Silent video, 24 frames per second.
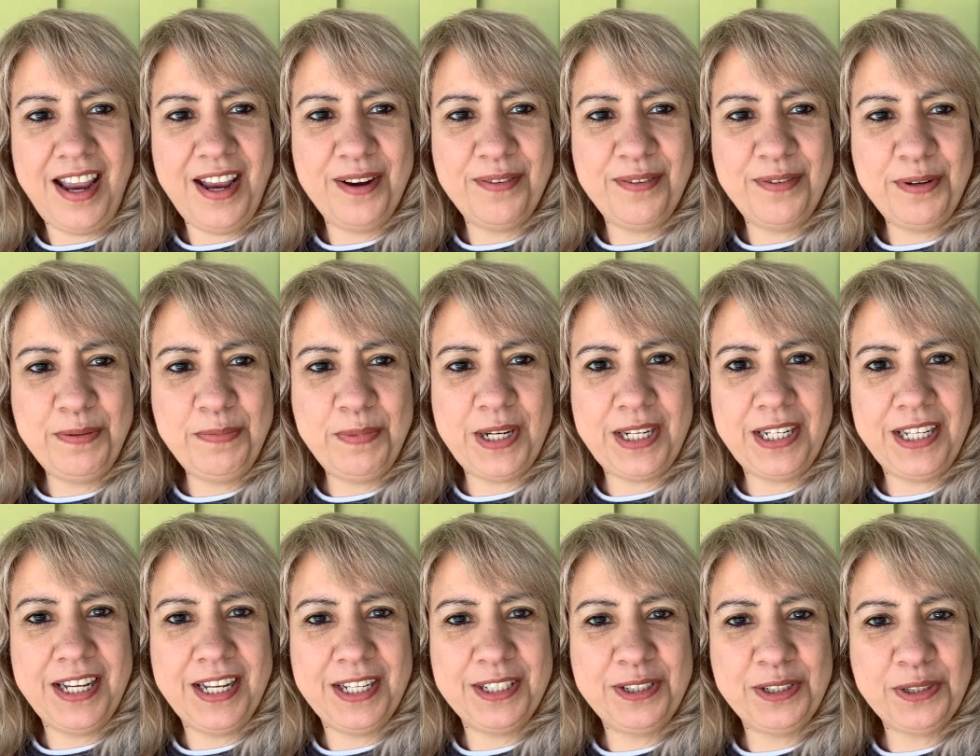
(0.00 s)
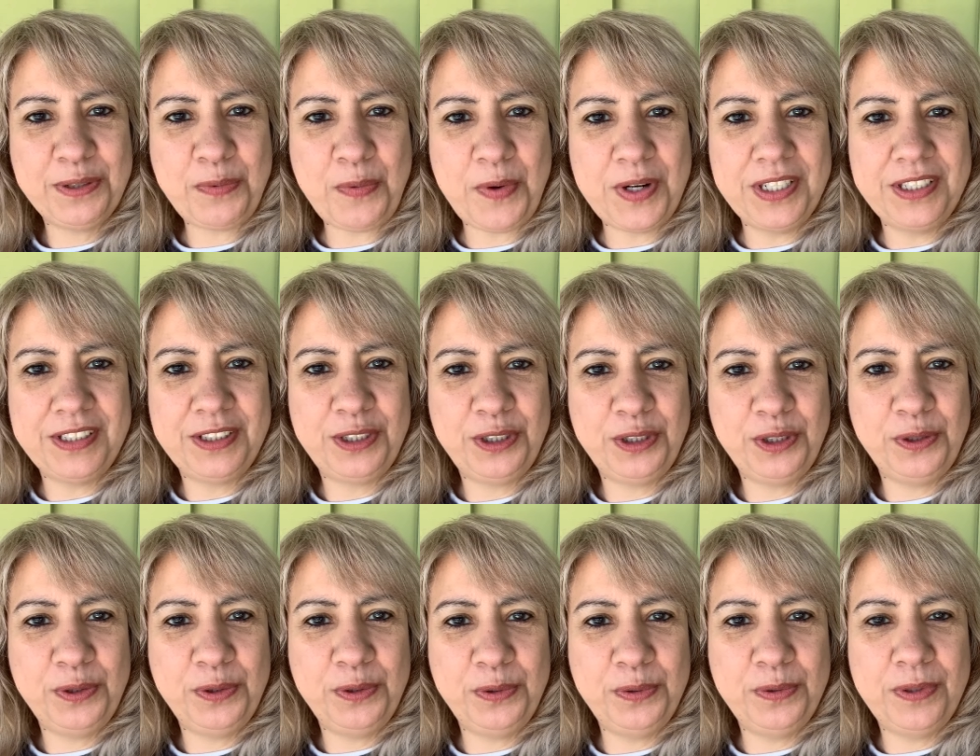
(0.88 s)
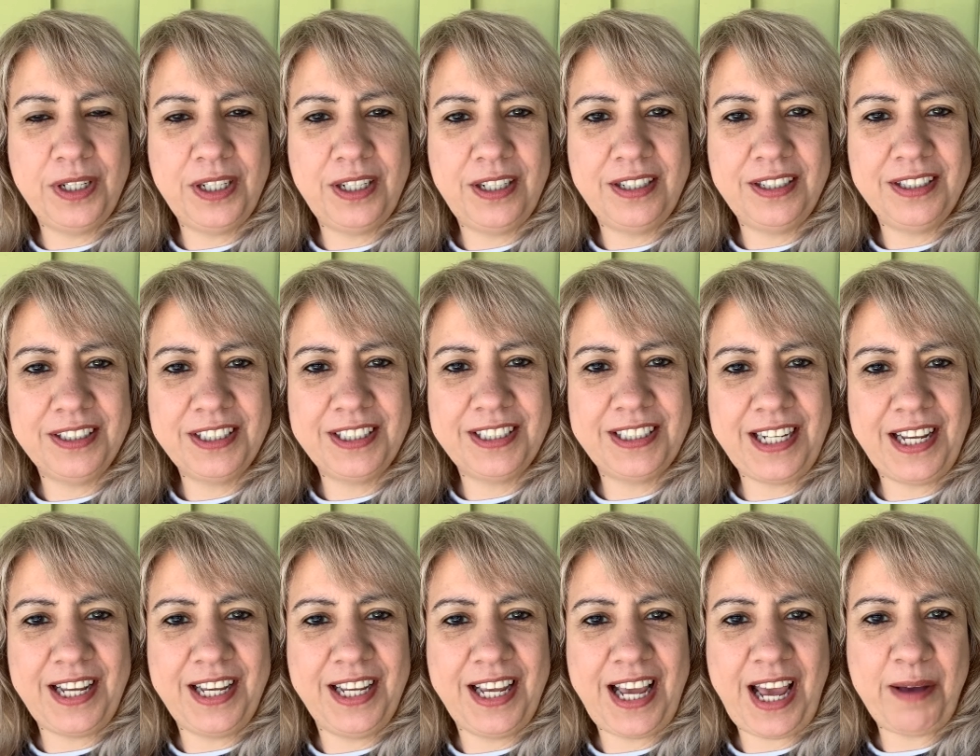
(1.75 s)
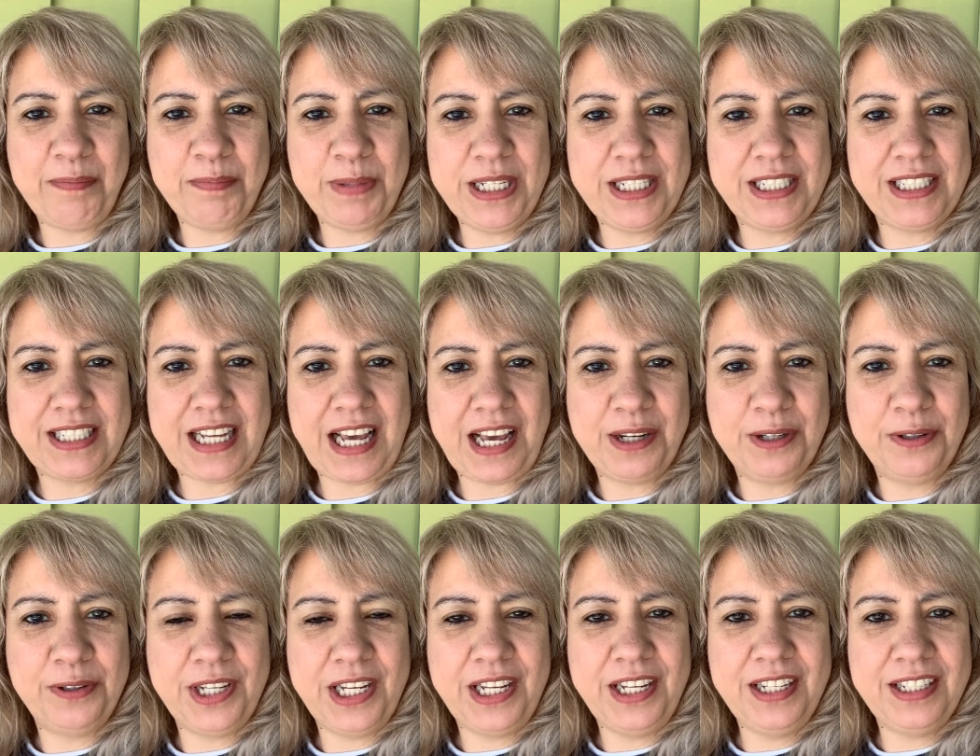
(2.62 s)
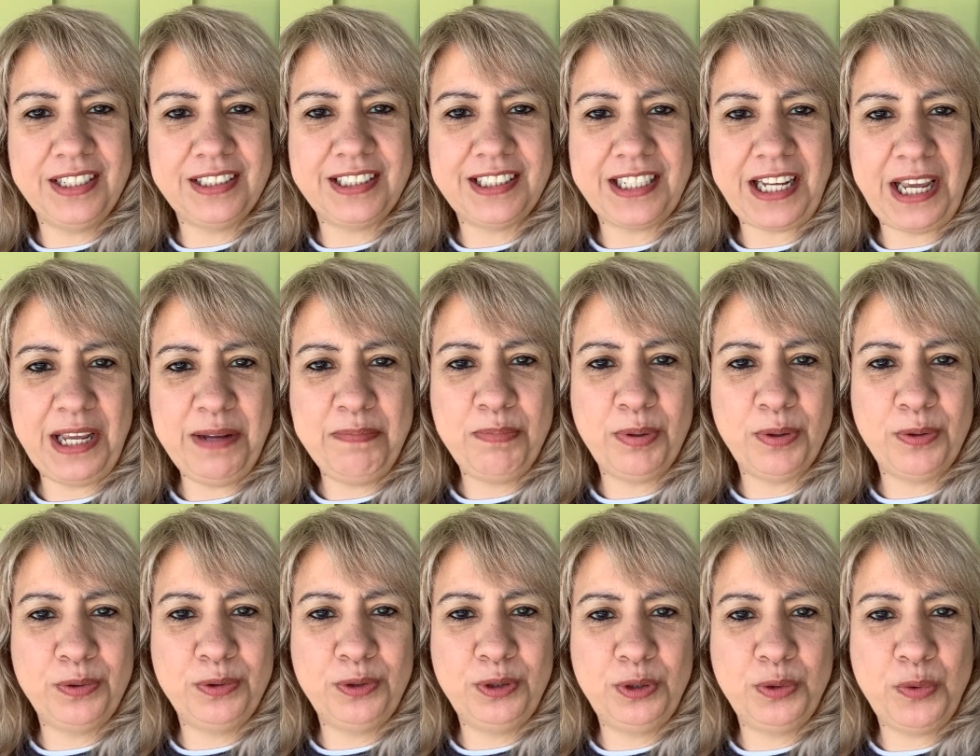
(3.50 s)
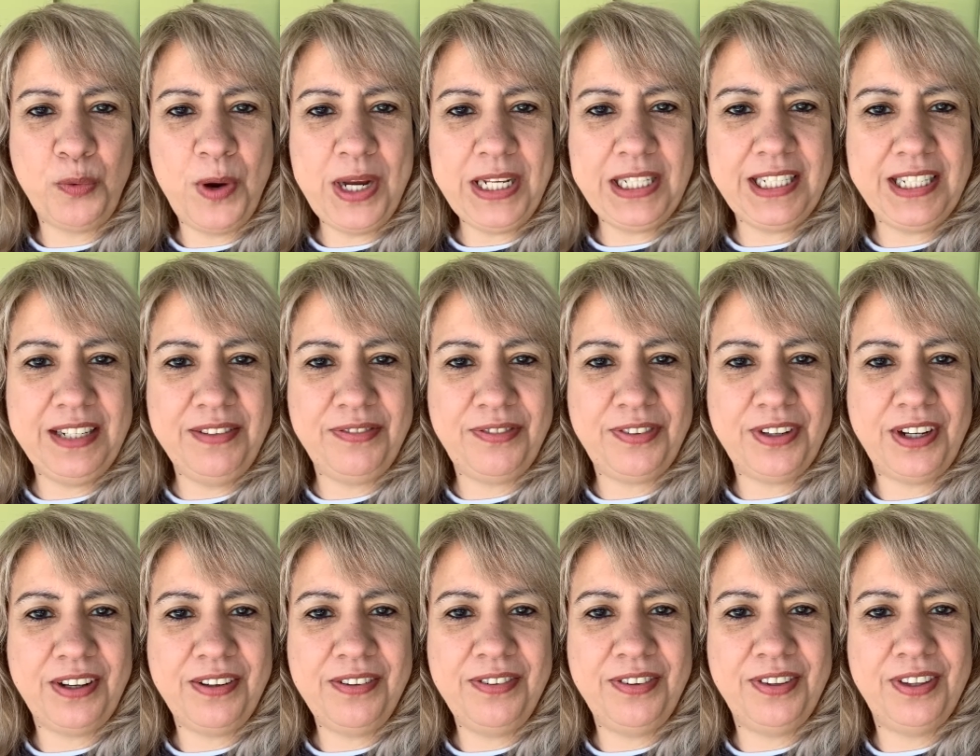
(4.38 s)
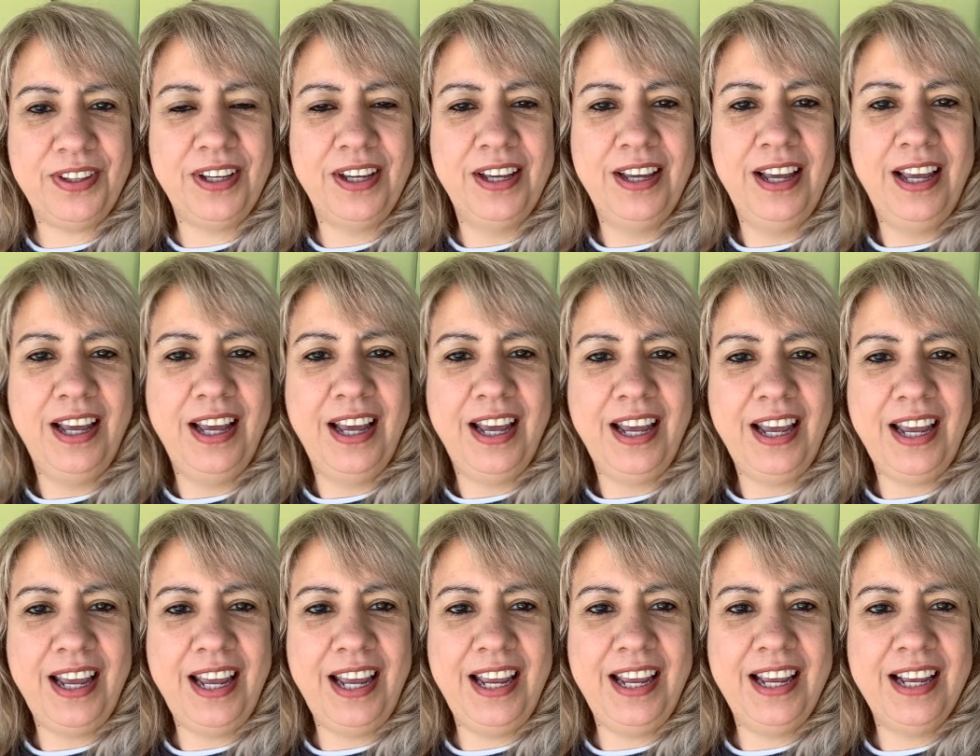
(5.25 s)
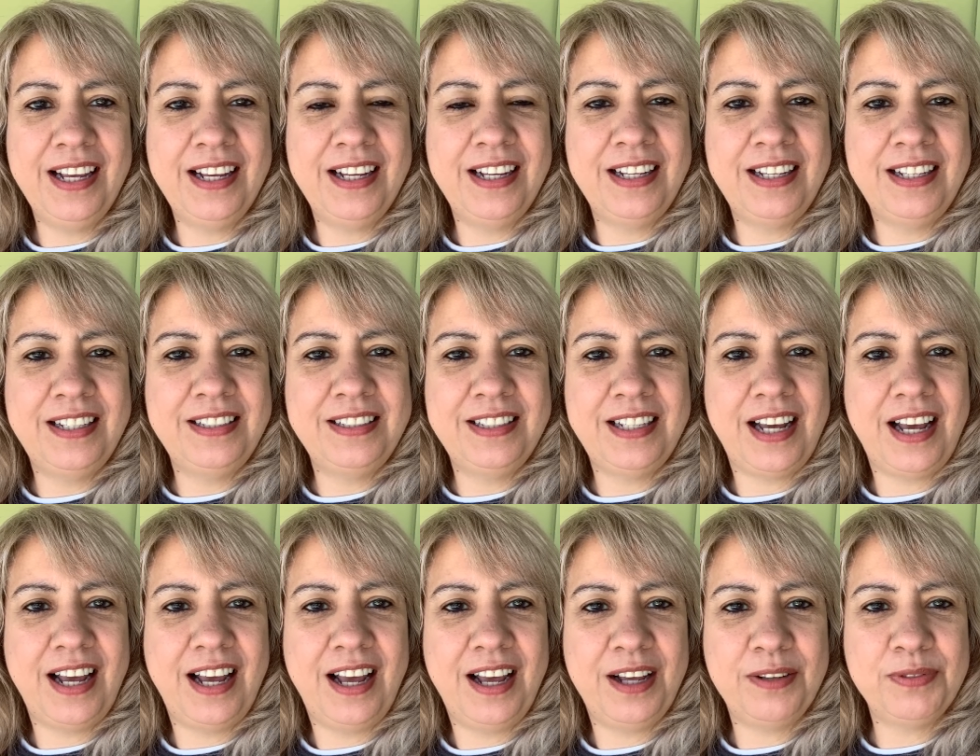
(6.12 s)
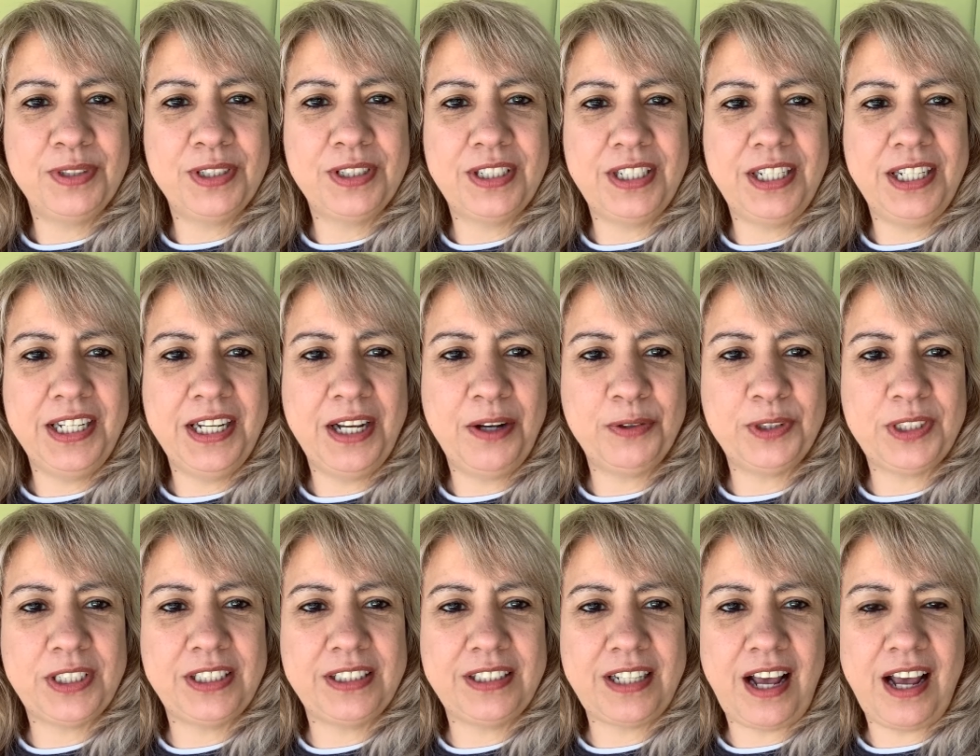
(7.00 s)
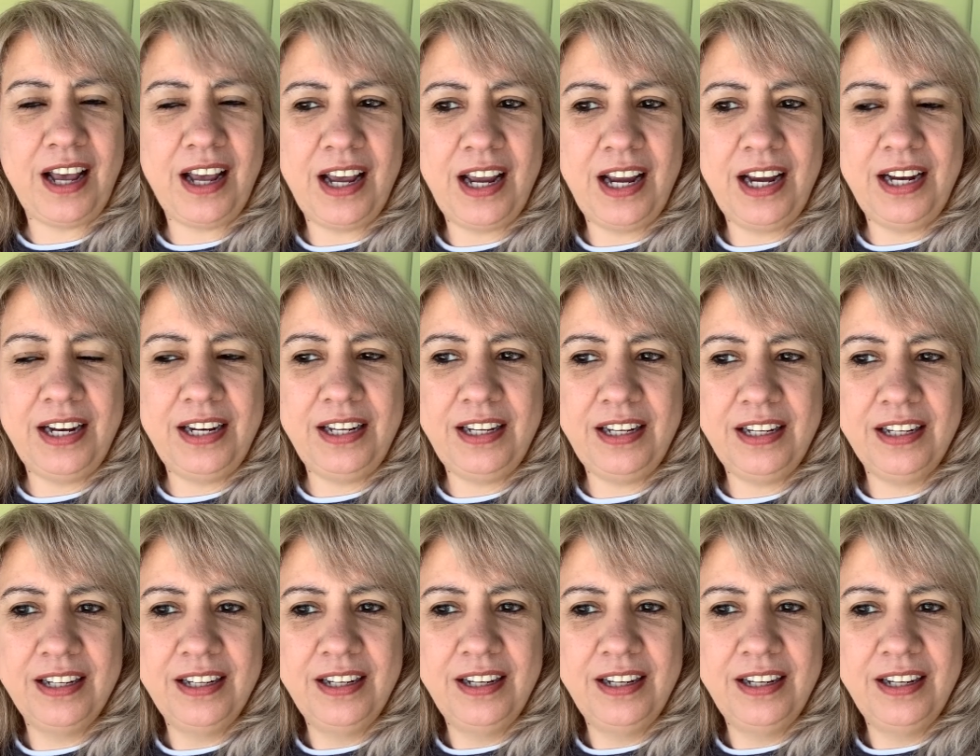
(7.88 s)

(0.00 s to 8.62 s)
Hey everybody, I just wanted to uh, say happy Saturday. It's April twenty-fifth and sitting outside,